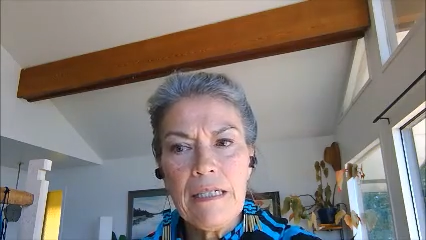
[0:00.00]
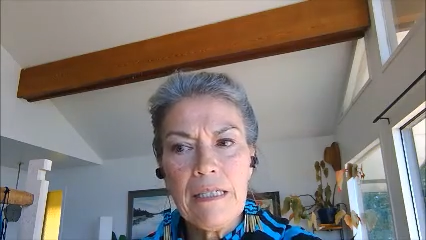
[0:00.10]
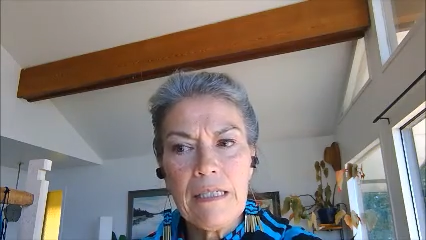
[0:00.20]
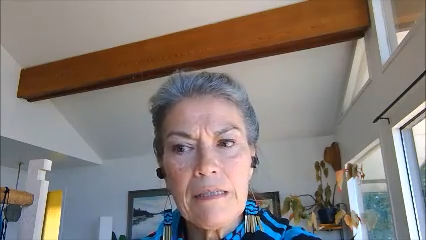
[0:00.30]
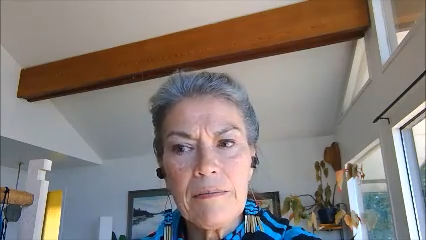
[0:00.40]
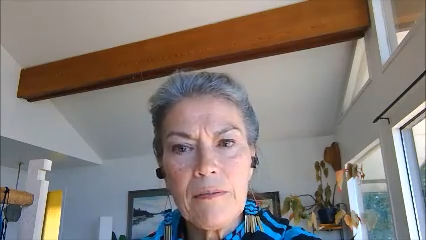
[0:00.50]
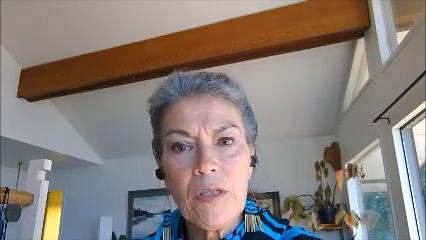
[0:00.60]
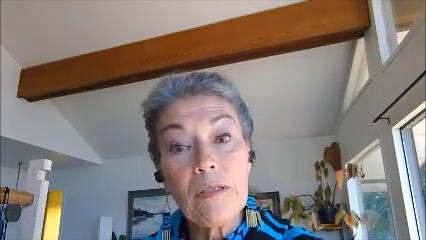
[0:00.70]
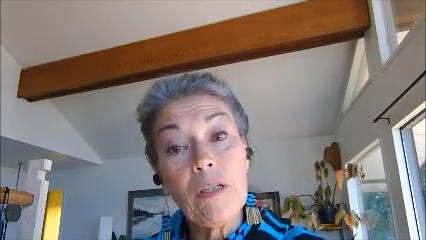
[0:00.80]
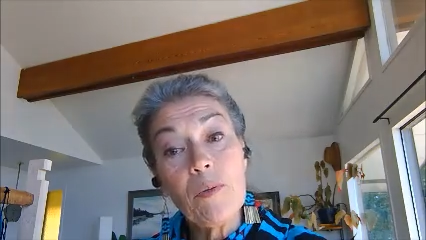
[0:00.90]

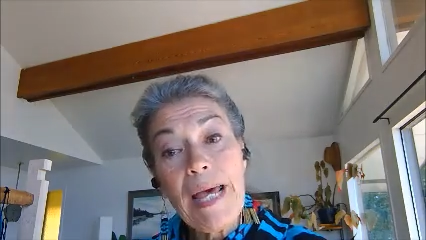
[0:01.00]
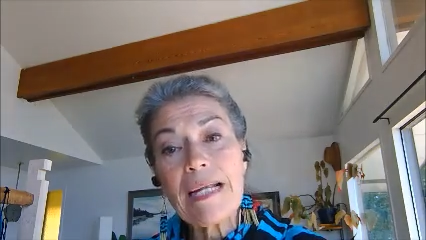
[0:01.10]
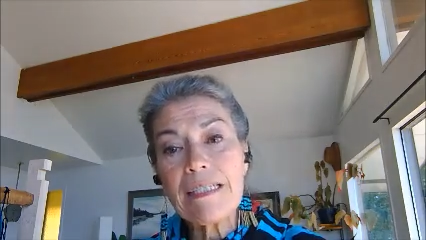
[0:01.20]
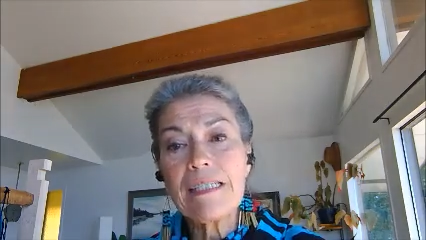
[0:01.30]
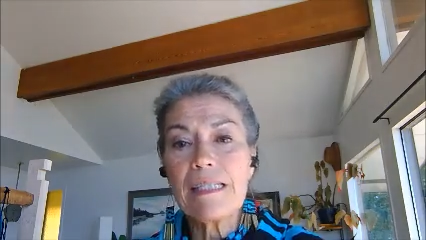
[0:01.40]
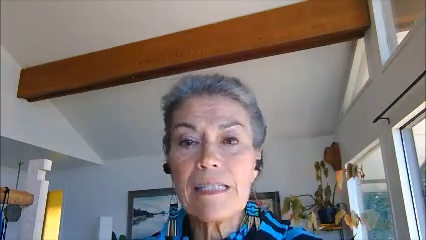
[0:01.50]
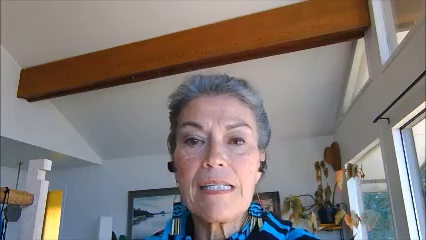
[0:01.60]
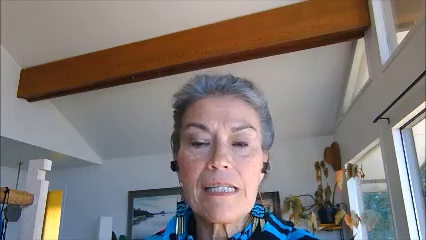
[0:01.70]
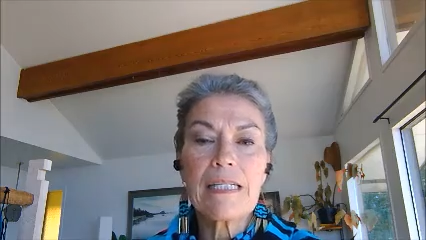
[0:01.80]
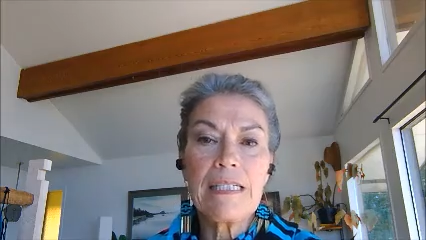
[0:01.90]
or Loette is
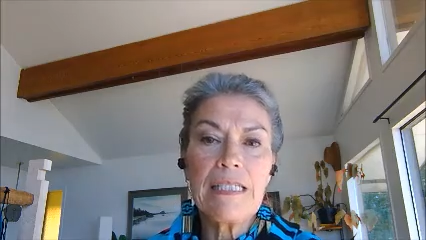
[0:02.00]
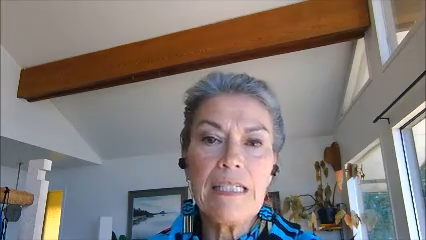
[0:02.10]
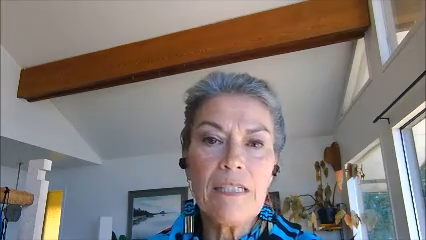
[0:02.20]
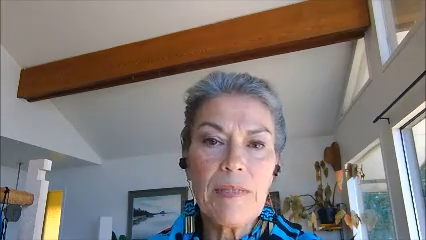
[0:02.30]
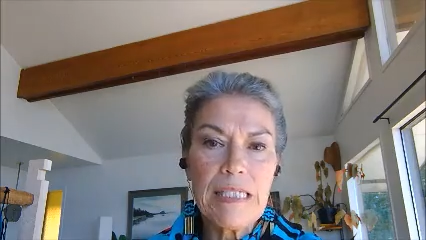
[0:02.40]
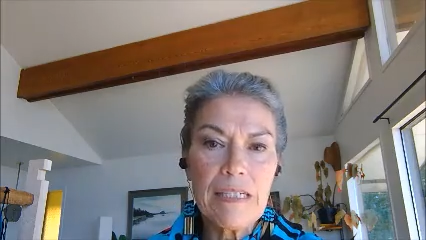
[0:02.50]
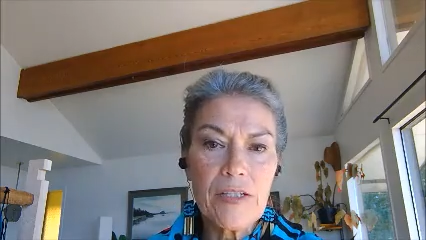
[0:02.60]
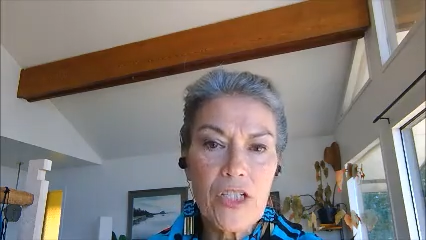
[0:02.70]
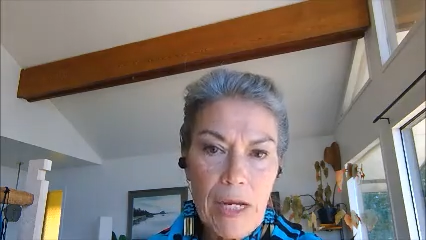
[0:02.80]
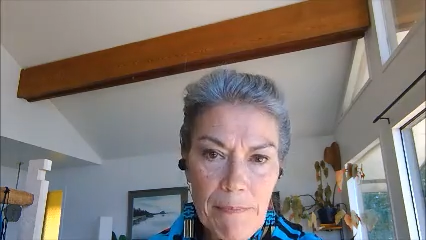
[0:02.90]
discontinuing their
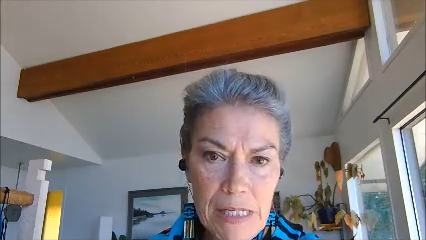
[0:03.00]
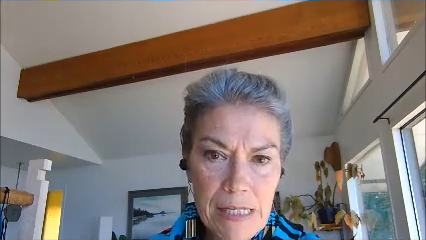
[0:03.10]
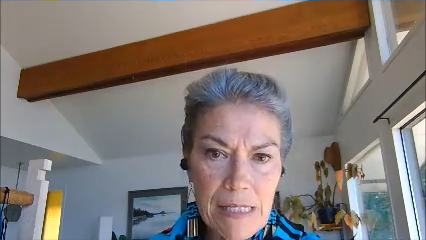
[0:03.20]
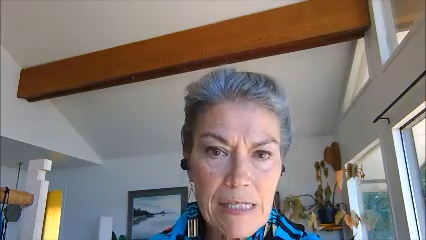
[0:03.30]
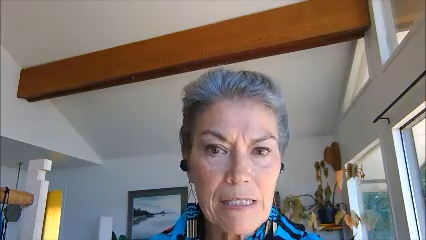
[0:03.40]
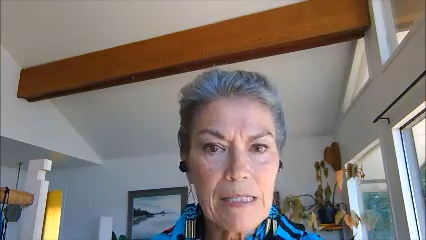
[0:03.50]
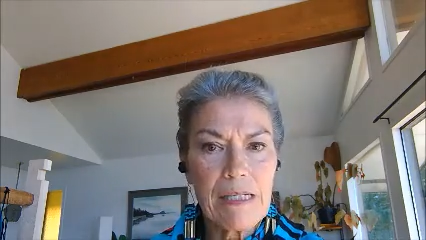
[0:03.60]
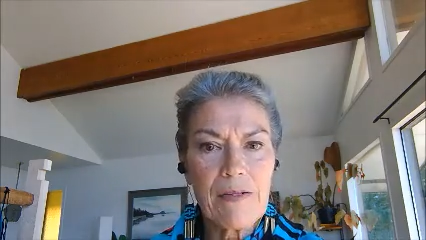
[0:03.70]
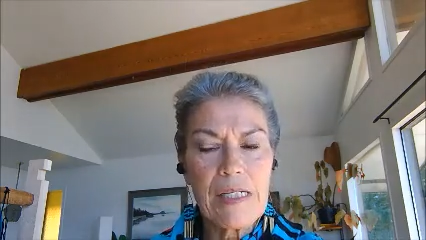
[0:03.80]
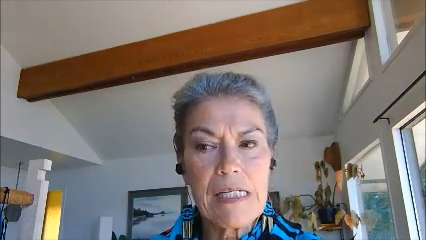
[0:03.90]
Gems
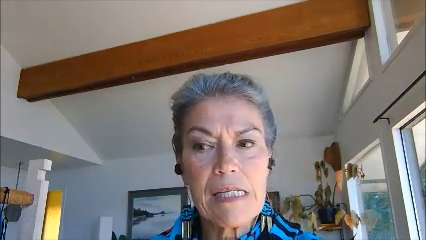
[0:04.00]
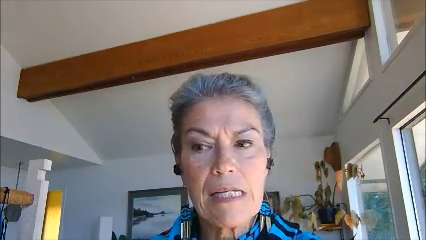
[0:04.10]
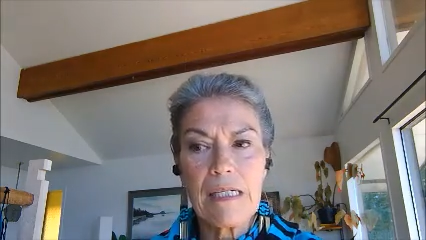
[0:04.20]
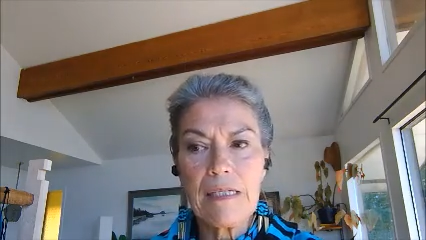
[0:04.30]
series,